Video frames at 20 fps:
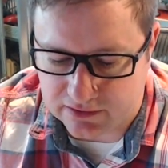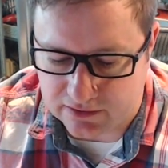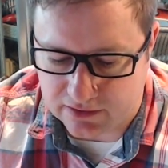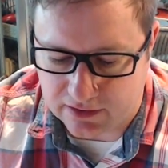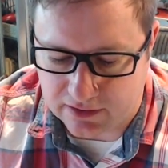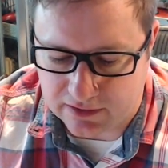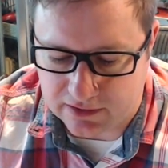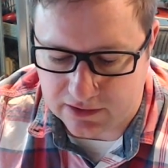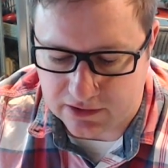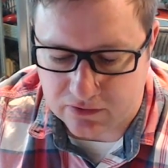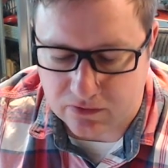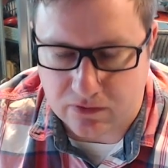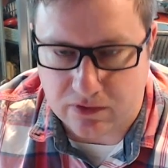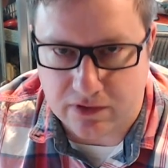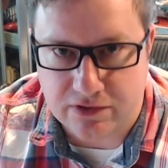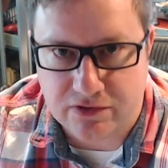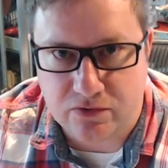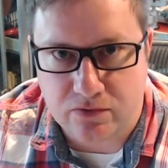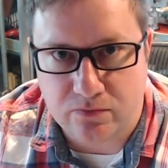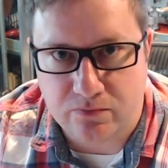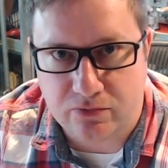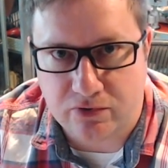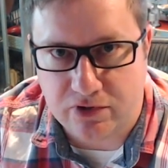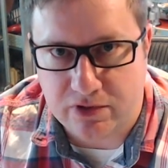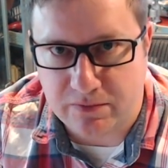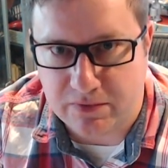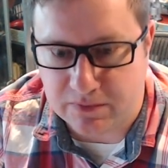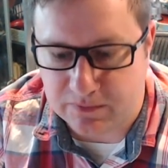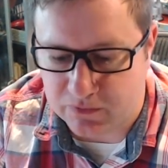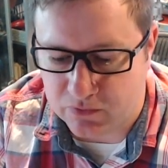They call it sort of
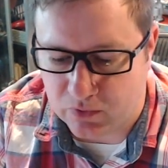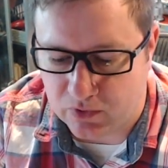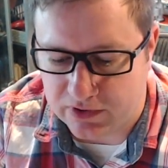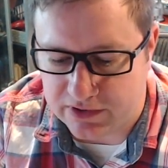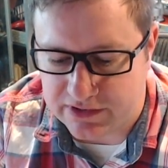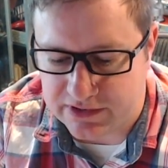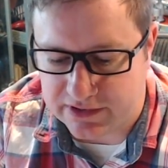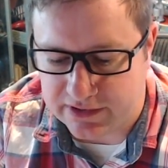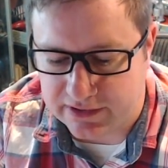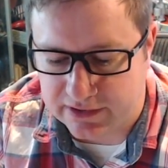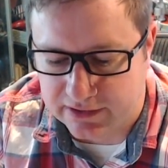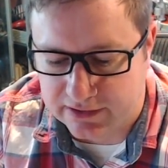premium quality.